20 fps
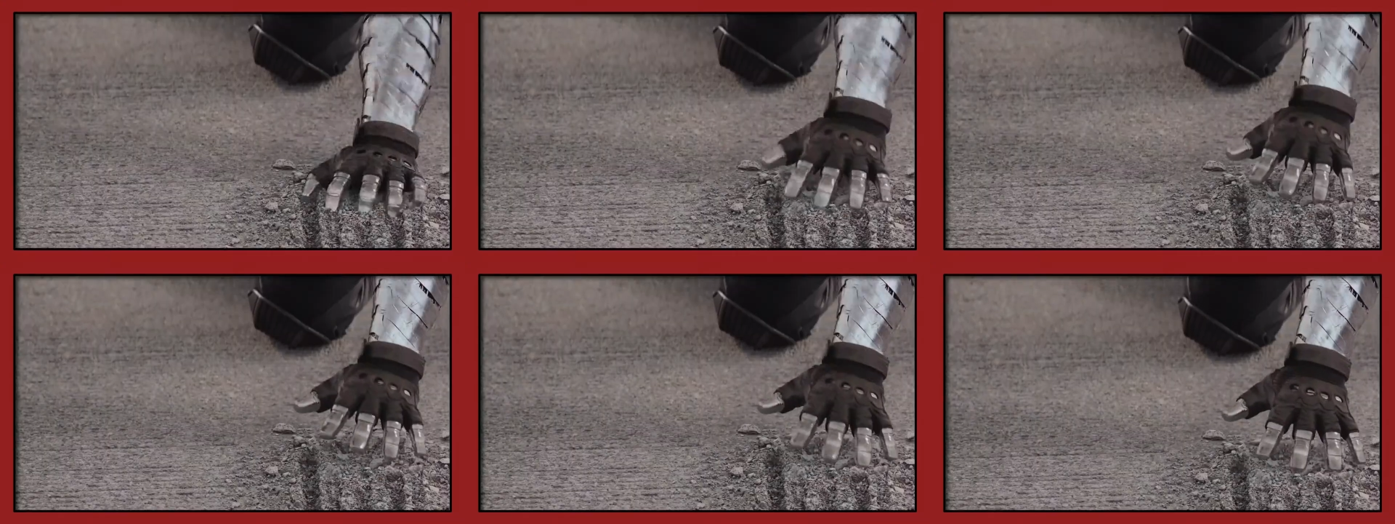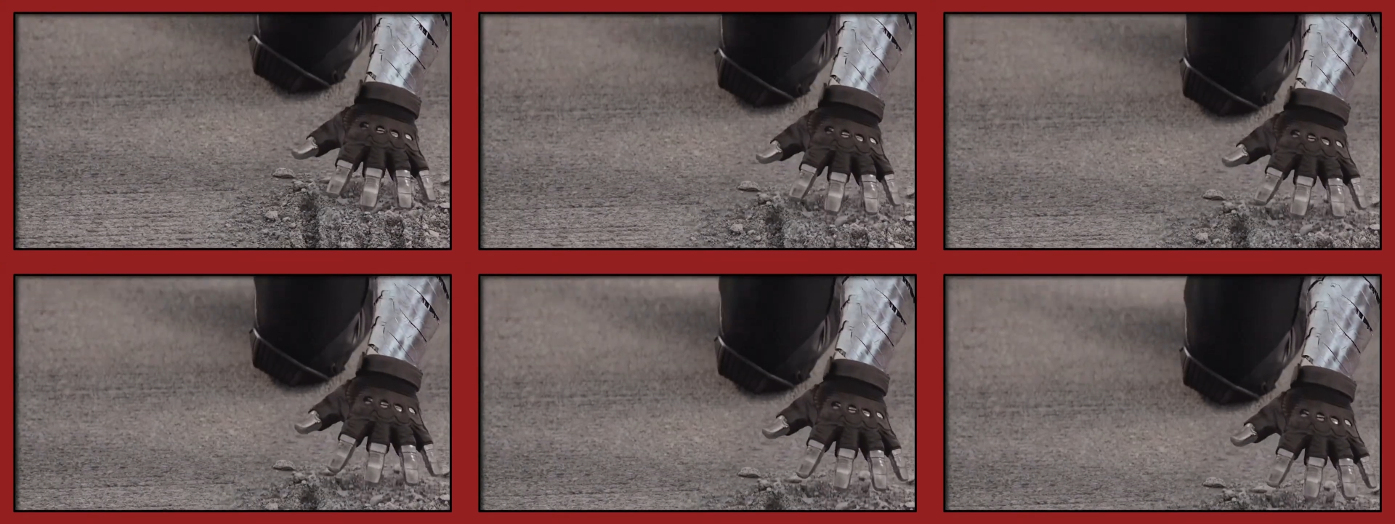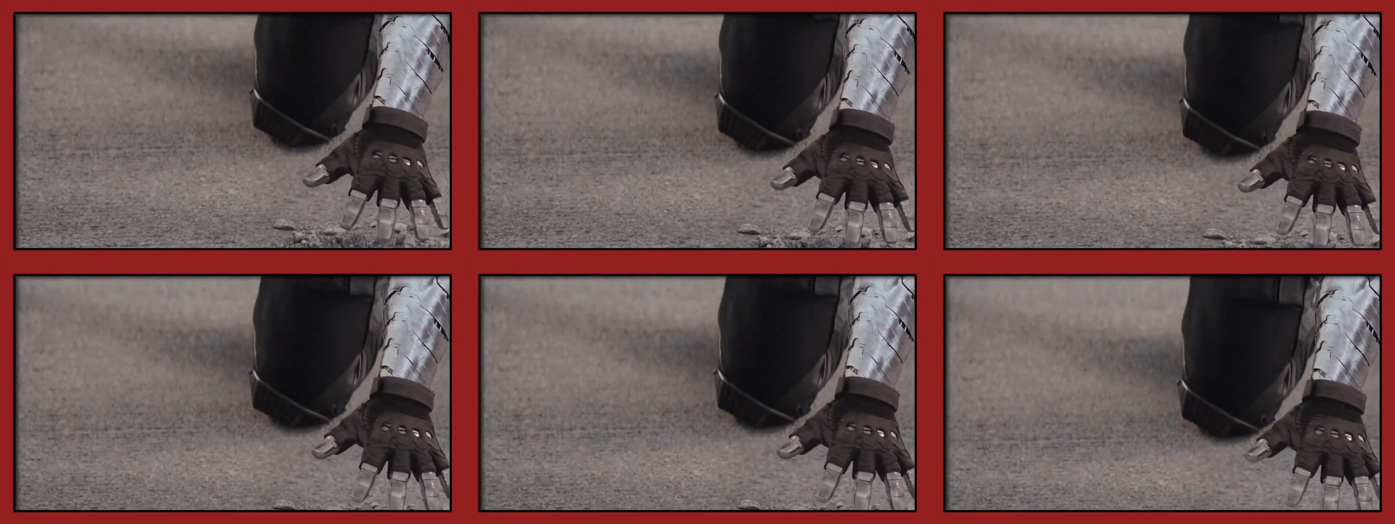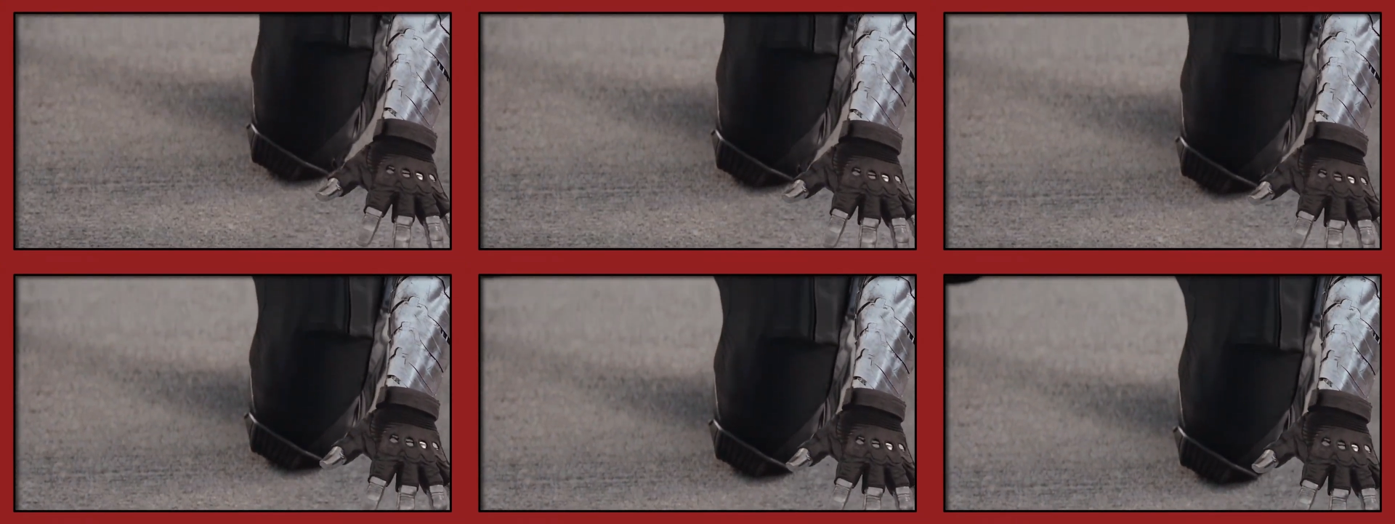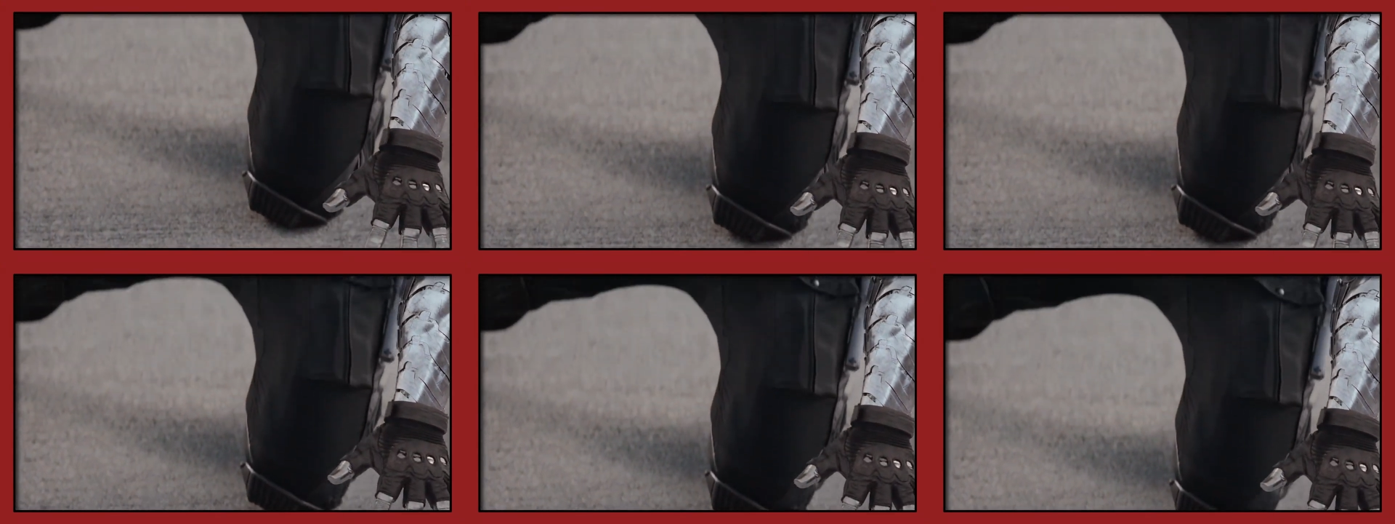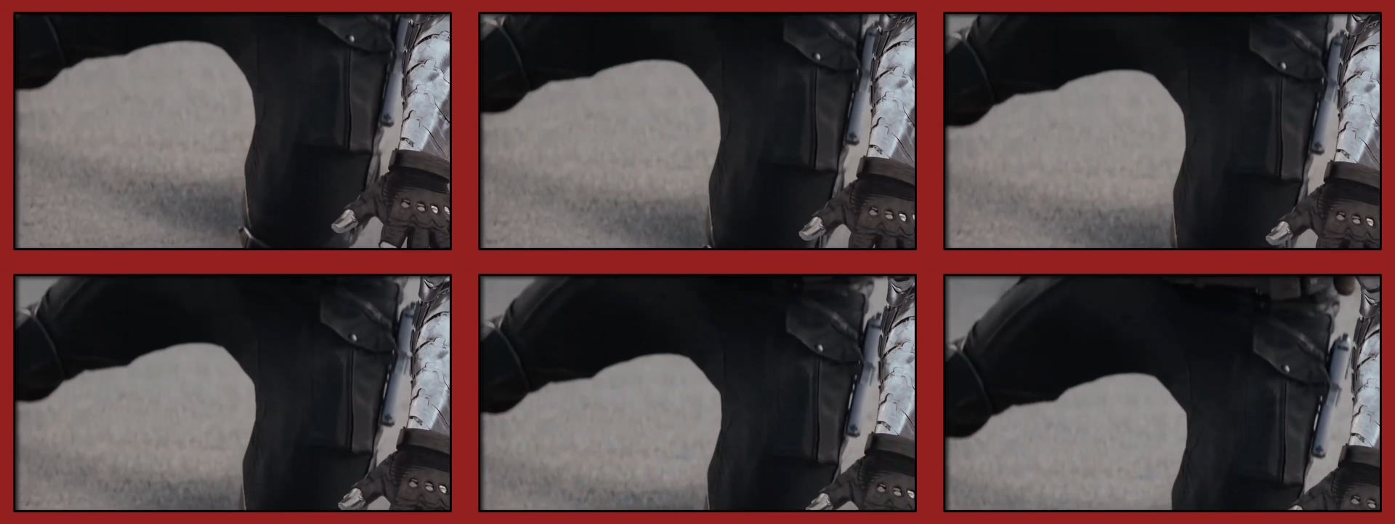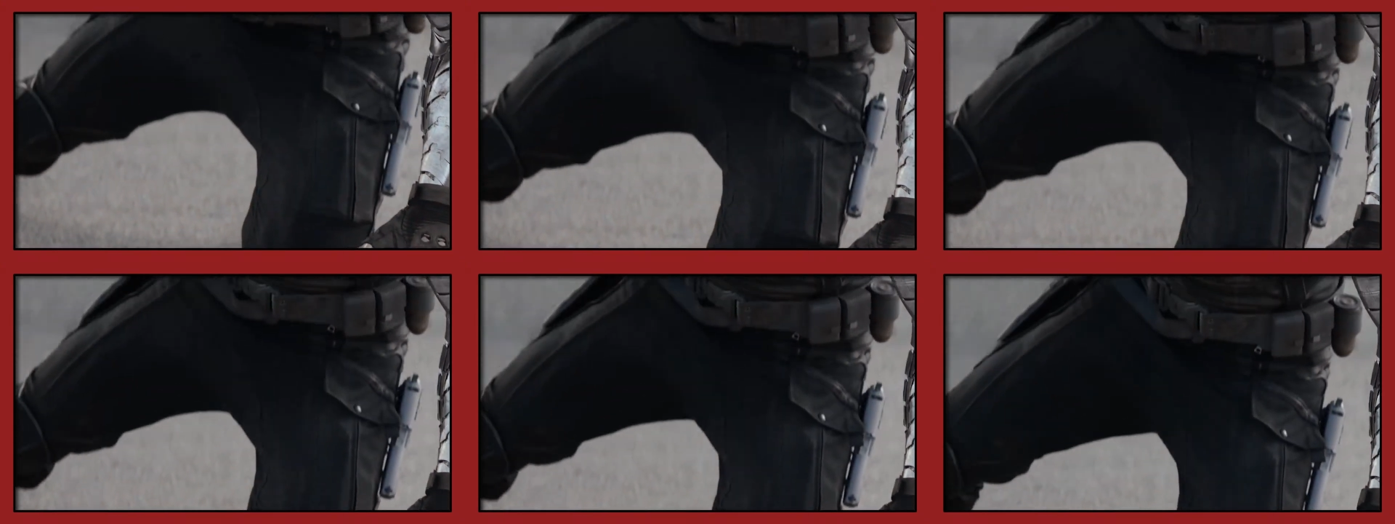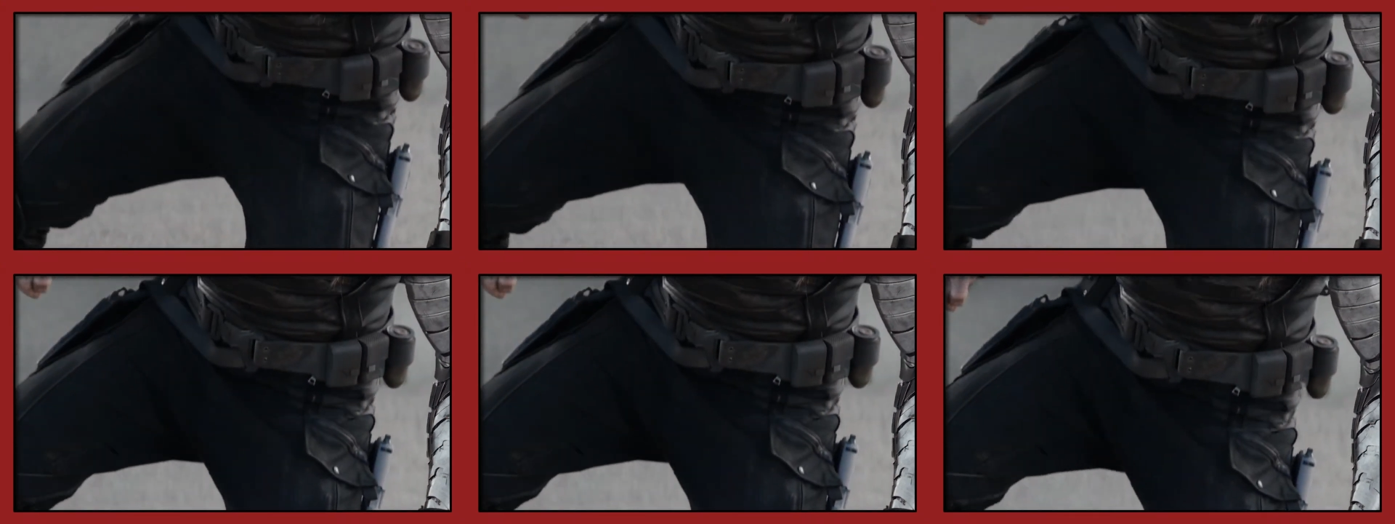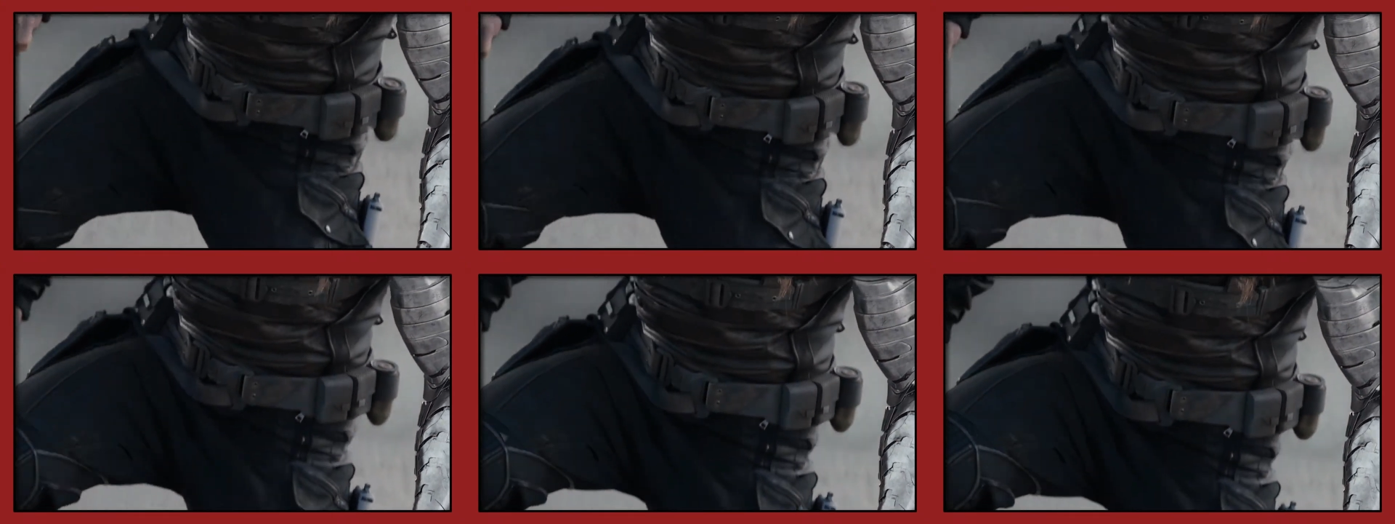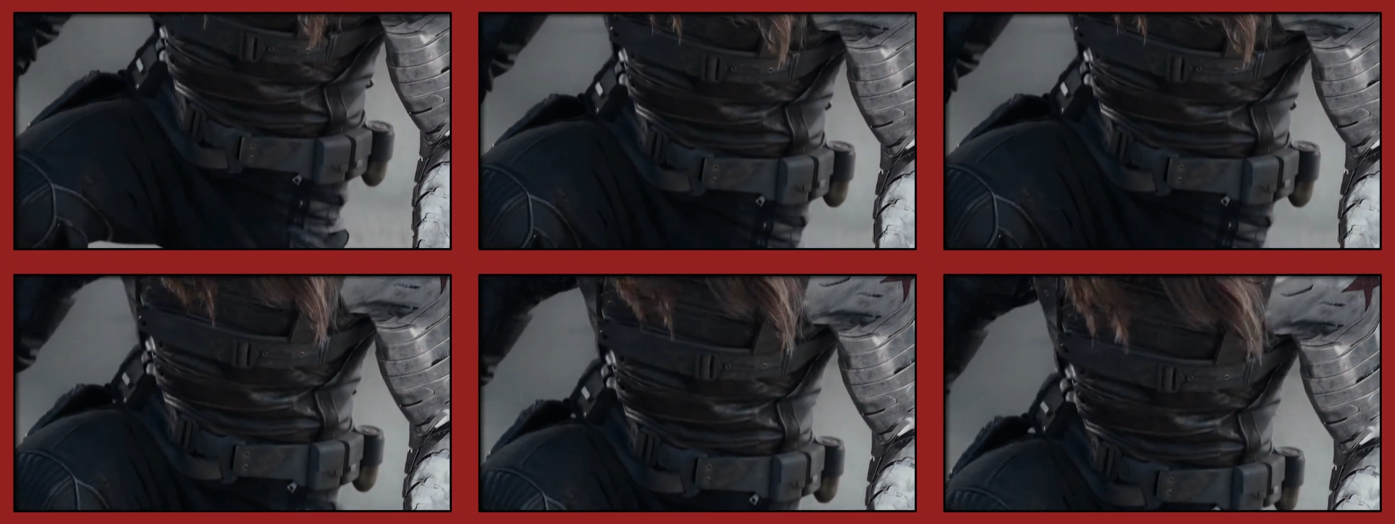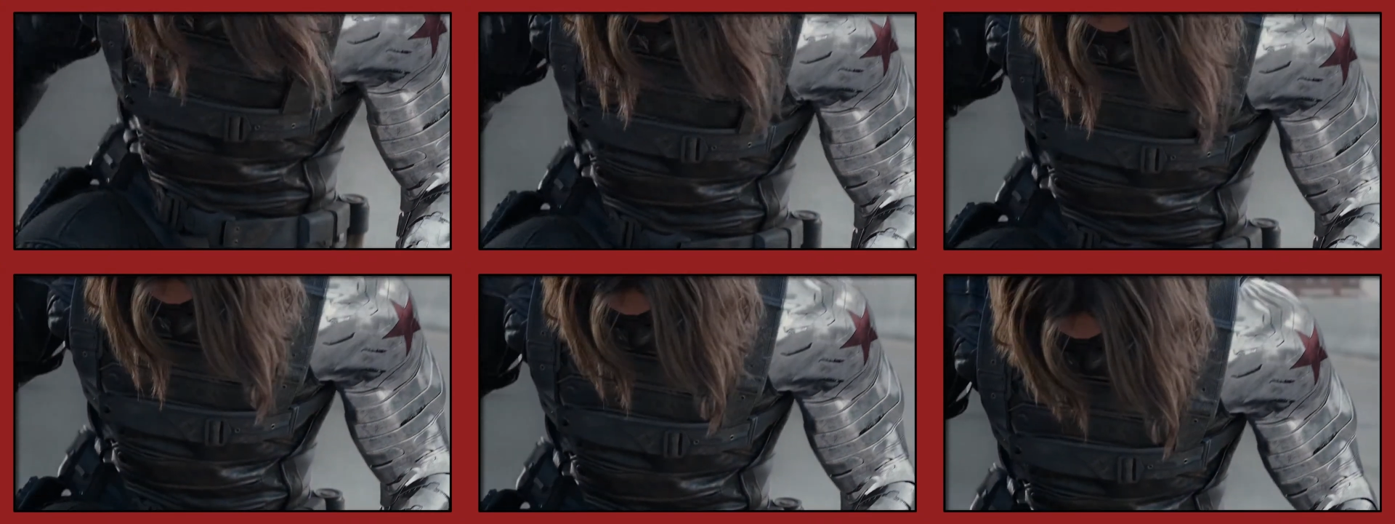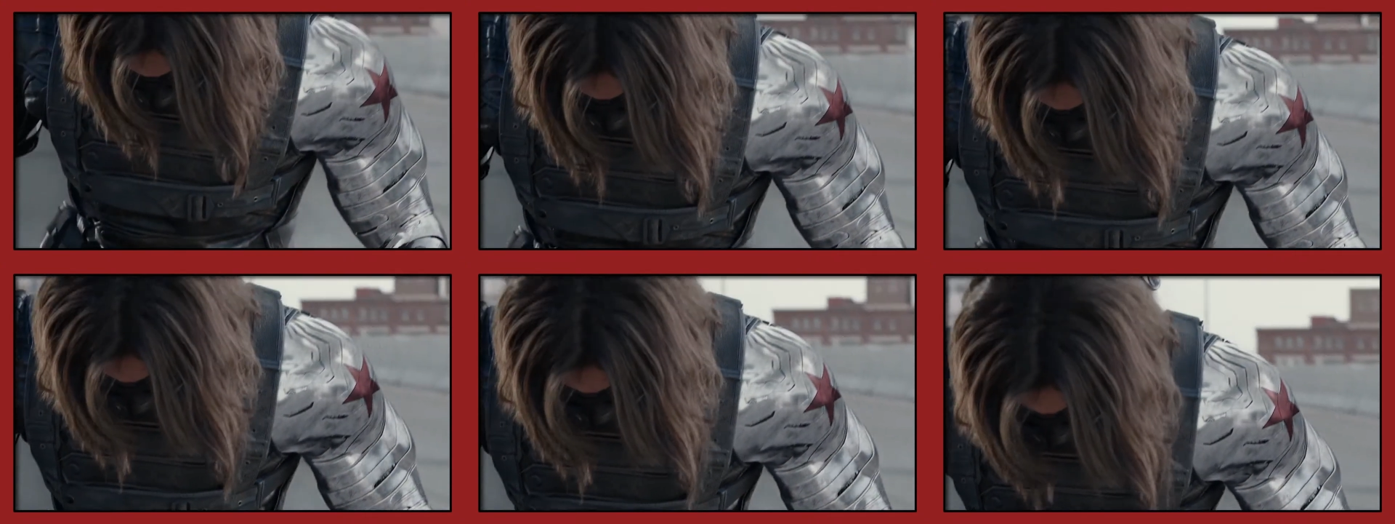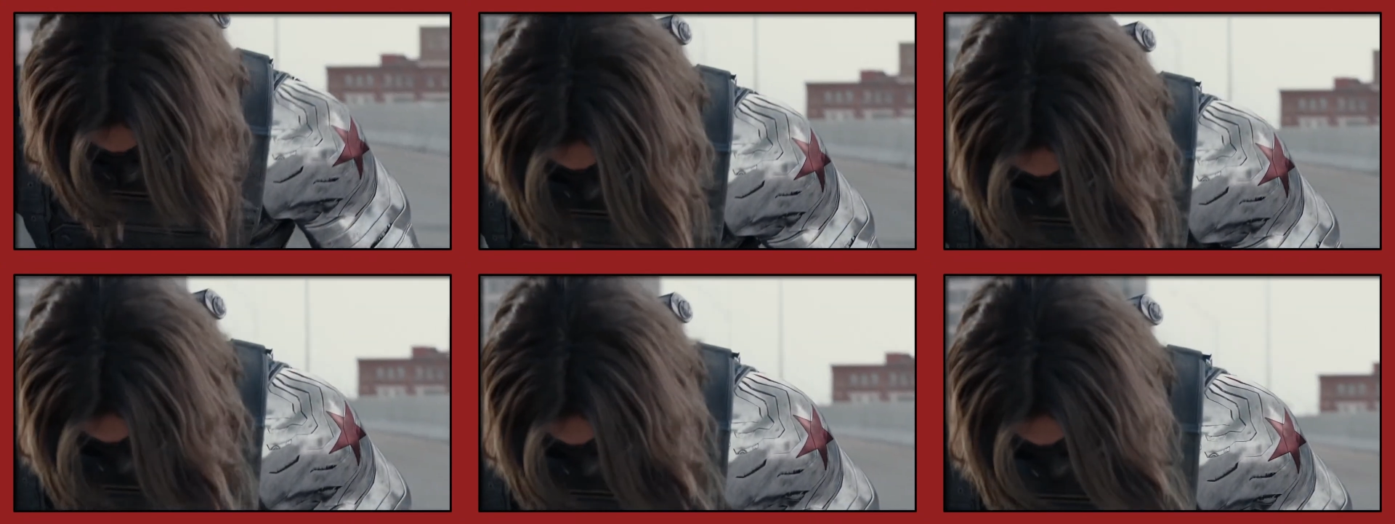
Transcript: Nobody's mouth can be seen.